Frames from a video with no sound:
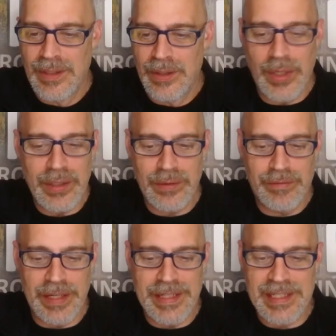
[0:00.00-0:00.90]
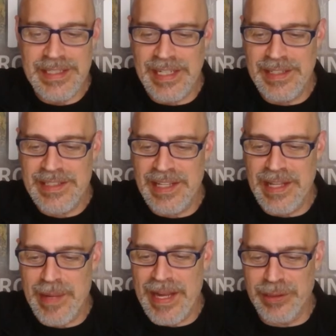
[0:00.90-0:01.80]
What? Vendetta said to send
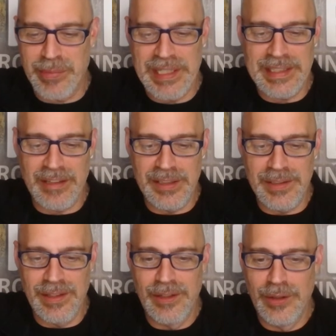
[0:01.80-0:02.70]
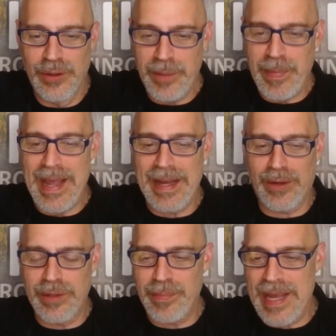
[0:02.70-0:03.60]
that bag to me, Dylan? What bag?
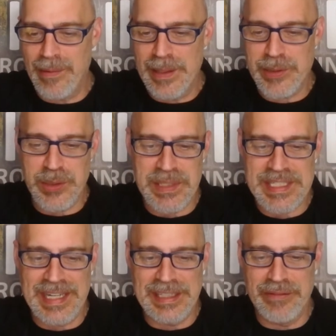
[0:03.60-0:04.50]
What bag am I supposed to be sending to